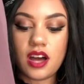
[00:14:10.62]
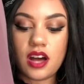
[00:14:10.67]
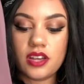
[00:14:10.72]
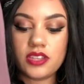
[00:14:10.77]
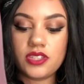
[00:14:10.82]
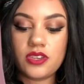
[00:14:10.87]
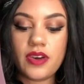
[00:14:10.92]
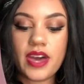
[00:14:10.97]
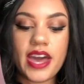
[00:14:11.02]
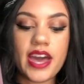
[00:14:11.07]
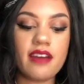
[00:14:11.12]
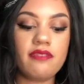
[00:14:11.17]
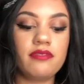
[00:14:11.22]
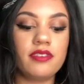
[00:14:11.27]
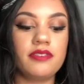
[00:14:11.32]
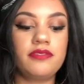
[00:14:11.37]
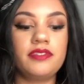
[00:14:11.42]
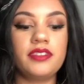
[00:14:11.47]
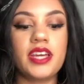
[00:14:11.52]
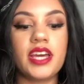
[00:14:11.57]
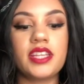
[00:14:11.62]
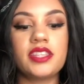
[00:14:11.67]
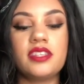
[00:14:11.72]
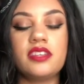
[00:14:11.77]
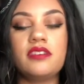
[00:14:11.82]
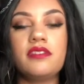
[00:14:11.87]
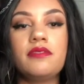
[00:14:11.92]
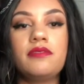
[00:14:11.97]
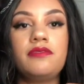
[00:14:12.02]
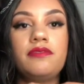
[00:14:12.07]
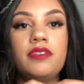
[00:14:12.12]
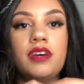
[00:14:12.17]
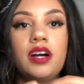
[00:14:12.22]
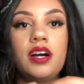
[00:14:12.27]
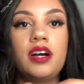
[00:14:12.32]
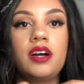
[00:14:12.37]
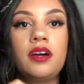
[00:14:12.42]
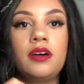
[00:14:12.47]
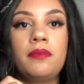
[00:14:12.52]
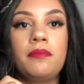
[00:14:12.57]
also have reflective
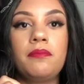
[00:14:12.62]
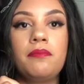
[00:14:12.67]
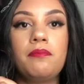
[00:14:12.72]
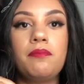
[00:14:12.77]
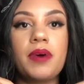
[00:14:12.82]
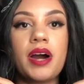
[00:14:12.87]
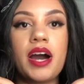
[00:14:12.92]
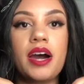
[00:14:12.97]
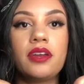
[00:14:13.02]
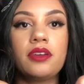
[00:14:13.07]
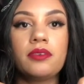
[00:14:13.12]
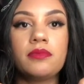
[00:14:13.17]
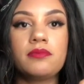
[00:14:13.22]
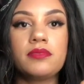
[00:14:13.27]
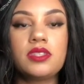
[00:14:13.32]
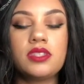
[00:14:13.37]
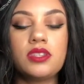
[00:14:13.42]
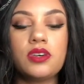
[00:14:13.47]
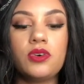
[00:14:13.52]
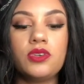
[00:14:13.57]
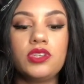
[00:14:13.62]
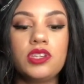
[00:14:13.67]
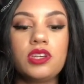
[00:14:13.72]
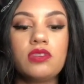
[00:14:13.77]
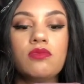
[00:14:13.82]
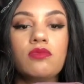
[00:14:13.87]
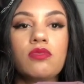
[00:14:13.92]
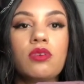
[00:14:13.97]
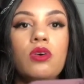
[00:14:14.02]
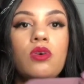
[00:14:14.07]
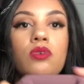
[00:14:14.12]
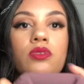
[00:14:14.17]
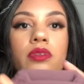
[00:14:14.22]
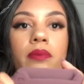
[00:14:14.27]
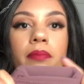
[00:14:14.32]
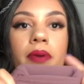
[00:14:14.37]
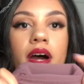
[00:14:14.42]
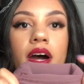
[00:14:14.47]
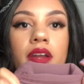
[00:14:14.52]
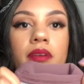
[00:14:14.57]
bottoms, so you can roll the
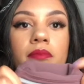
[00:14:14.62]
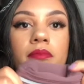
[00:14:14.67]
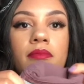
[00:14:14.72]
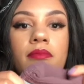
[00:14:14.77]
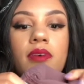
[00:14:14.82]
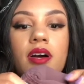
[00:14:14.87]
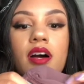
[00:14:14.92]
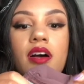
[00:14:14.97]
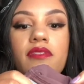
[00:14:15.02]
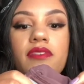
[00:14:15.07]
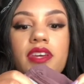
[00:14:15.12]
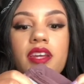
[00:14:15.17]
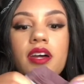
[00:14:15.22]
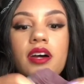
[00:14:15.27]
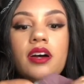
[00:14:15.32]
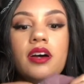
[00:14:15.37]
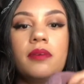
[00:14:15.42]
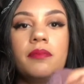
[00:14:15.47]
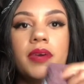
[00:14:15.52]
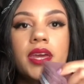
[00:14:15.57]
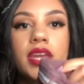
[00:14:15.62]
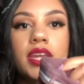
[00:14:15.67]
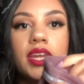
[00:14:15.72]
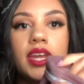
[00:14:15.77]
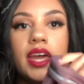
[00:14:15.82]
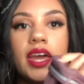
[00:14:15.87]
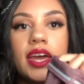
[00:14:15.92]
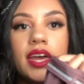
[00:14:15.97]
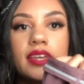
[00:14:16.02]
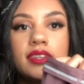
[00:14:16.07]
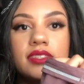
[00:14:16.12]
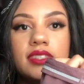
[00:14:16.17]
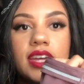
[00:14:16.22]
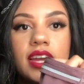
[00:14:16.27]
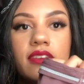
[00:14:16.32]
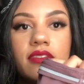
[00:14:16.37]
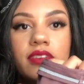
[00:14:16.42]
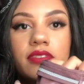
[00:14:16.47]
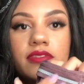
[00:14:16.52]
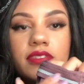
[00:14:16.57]
bottom of it up and it has
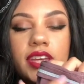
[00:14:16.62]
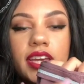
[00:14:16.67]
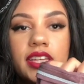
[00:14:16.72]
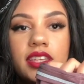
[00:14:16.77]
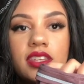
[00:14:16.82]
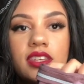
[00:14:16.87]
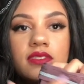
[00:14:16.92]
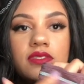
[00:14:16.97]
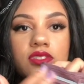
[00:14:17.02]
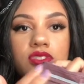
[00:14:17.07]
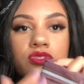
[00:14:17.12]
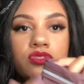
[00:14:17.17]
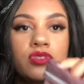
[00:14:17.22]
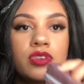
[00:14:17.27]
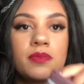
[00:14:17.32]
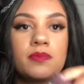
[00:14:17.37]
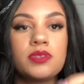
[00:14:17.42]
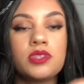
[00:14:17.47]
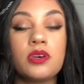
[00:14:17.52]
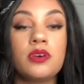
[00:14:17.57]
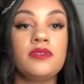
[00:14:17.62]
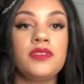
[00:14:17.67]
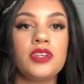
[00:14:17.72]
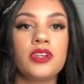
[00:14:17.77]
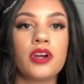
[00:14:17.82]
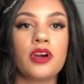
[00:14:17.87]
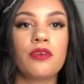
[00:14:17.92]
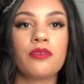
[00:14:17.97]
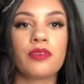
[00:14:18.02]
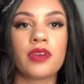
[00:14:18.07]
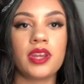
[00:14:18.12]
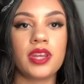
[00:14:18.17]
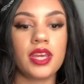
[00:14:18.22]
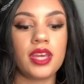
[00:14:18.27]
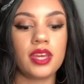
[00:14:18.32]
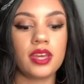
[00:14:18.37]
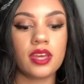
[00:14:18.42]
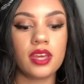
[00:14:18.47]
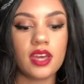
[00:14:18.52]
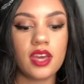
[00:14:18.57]
that reflective strip, so if you go
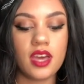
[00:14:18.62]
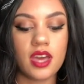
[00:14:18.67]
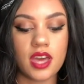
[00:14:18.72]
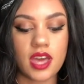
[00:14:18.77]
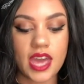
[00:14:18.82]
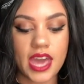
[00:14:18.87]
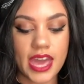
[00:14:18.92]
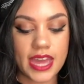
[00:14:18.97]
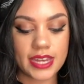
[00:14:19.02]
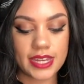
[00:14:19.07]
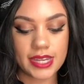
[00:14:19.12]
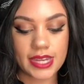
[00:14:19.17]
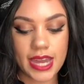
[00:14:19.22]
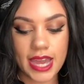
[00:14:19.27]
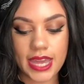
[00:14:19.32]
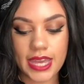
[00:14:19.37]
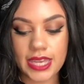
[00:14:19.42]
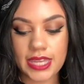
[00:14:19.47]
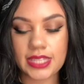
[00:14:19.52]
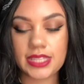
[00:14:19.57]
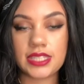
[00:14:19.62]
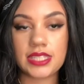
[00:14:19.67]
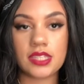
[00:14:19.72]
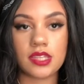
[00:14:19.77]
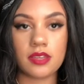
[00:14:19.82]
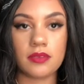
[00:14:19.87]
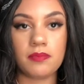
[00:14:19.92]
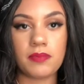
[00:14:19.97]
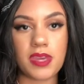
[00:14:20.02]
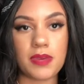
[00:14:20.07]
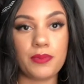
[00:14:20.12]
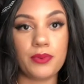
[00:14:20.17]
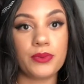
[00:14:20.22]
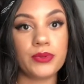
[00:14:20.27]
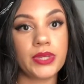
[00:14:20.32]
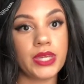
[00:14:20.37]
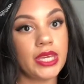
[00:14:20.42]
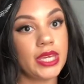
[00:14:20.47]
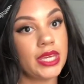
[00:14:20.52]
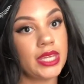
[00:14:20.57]
running at night, people
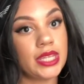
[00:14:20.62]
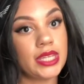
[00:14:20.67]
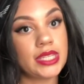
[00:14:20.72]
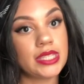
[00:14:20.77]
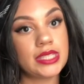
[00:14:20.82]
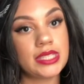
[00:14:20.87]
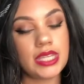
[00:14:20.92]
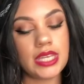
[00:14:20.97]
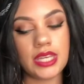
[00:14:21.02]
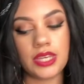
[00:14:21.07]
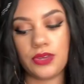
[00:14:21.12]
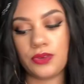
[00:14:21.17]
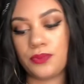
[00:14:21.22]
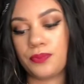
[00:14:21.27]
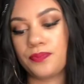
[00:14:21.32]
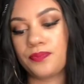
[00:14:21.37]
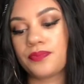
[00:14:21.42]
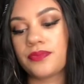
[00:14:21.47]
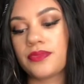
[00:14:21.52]
can see you.